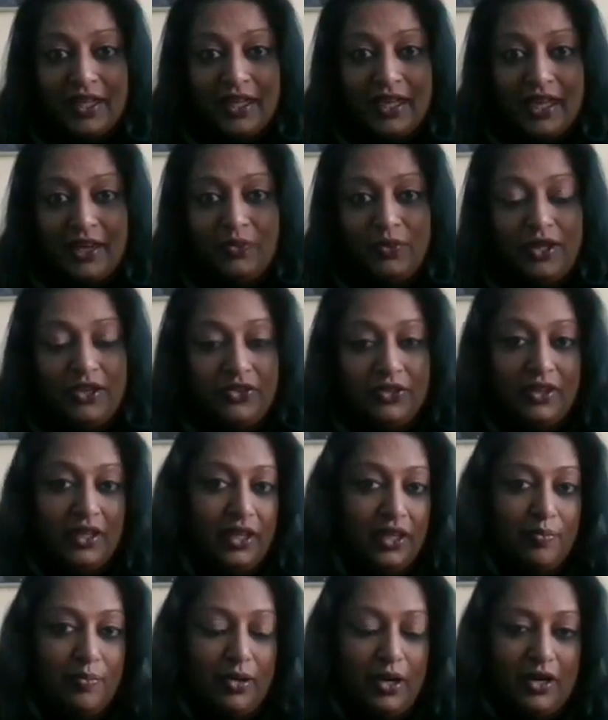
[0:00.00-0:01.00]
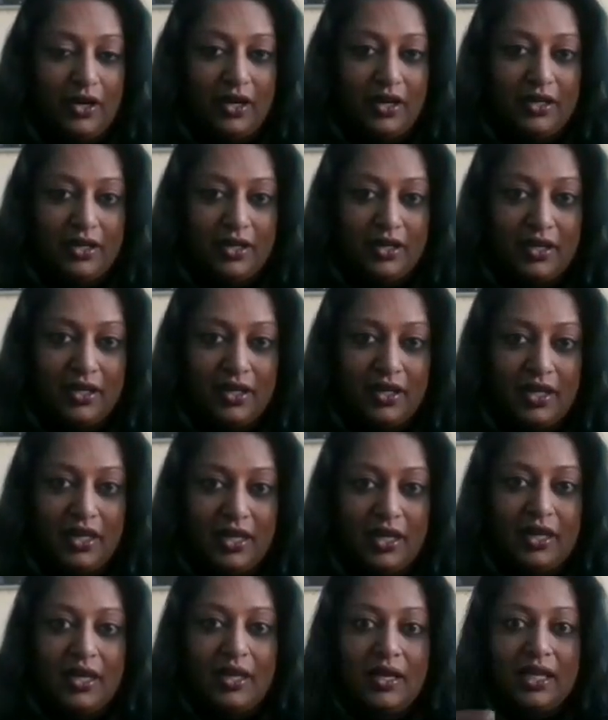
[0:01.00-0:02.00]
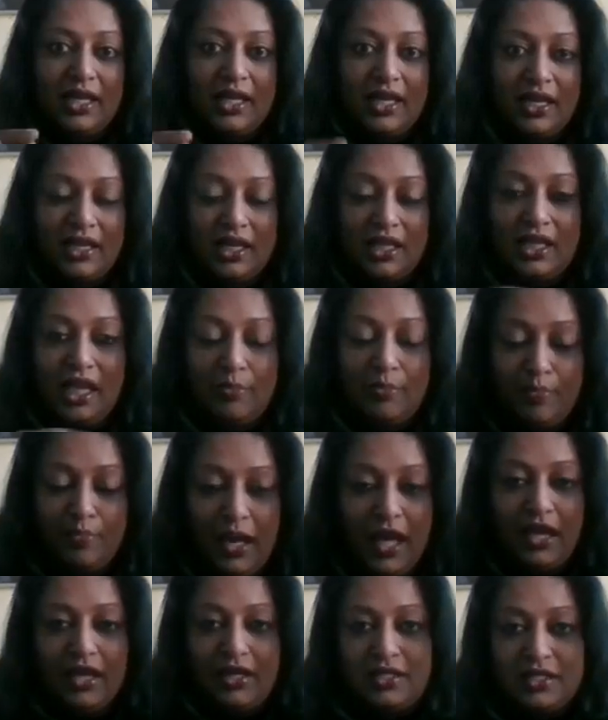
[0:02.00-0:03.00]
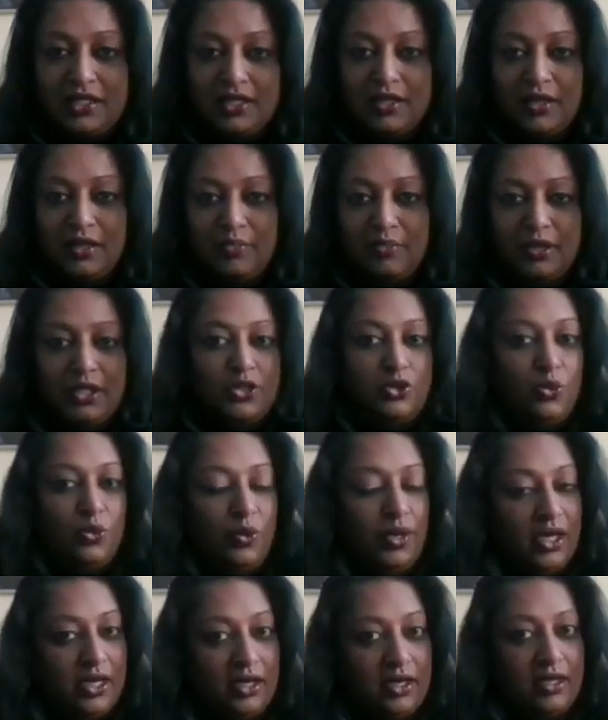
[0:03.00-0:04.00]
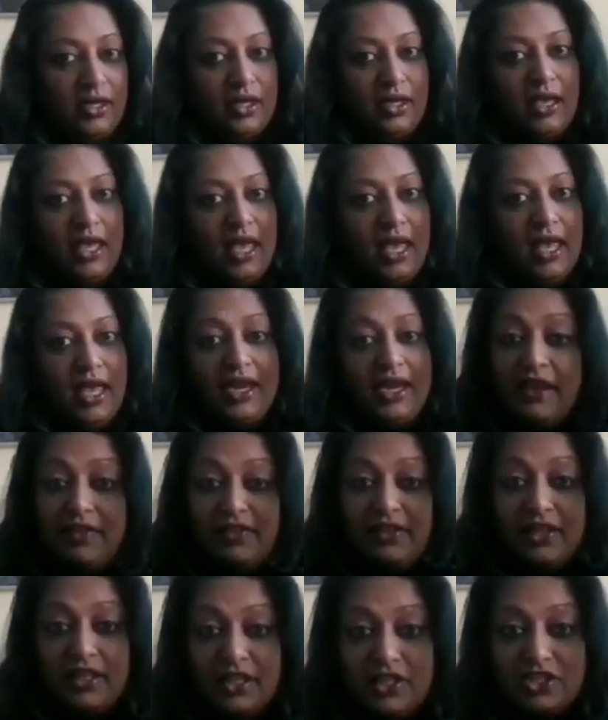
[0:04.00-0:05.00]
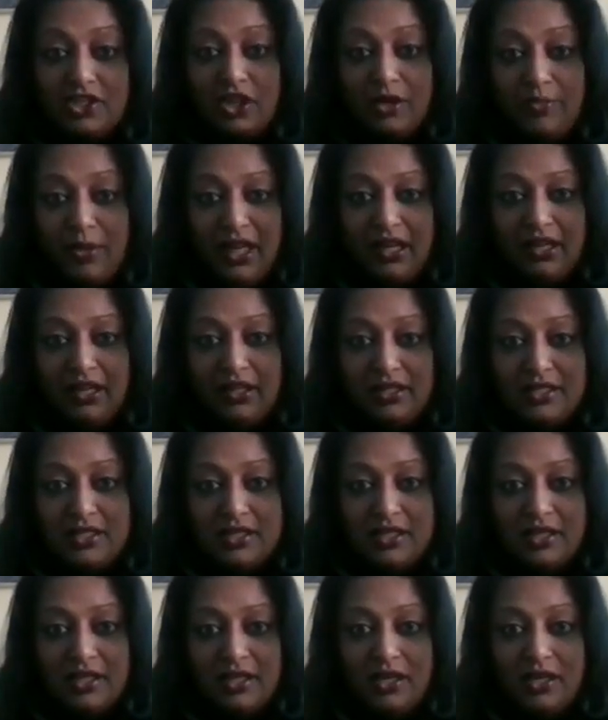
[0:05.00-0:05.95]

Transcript: And when you think about it, getting that balance between, and everything's got balance.